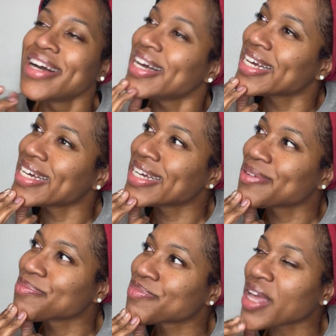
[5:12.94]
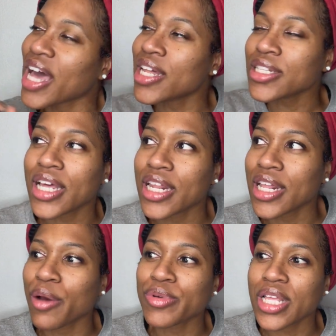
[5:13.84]
Um, I looked at it and
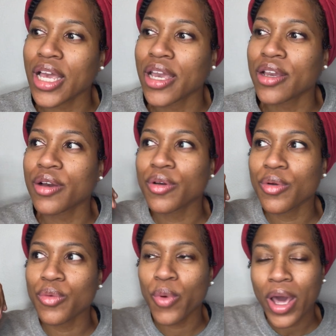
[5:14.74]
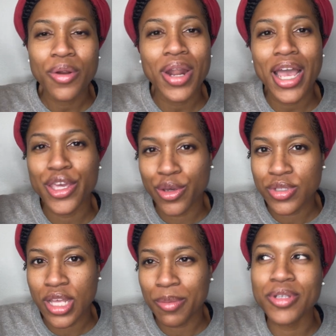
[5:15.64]
I was like, why don't I use
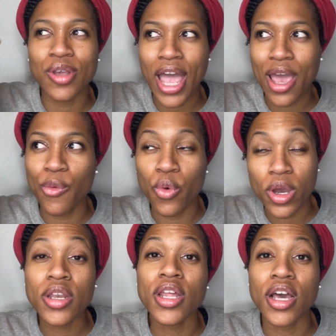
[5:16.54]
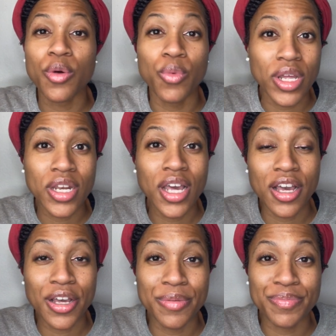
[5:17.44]
up? So I had one one
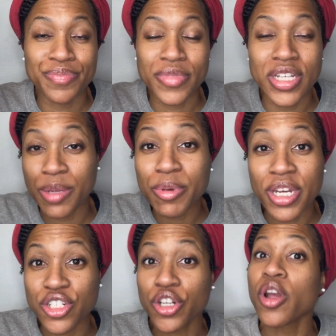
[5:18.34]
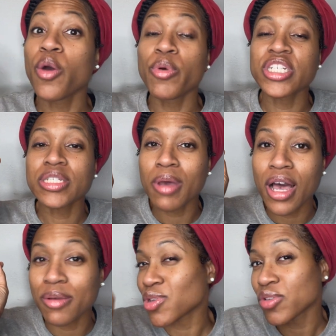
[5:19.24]
um, deep conditioner, which is
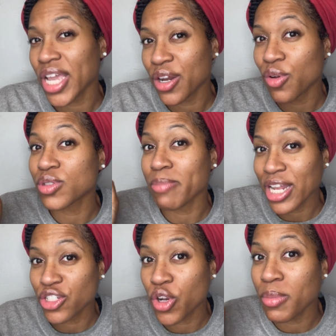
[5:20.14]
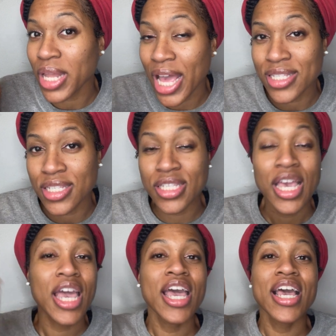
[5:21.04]
um, Soultanicals Magical Molasses
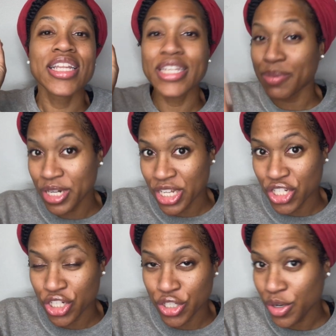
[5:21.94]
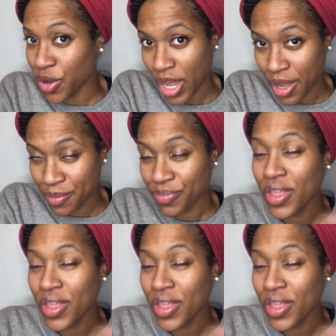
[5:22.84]
Deep Conditioner, okay?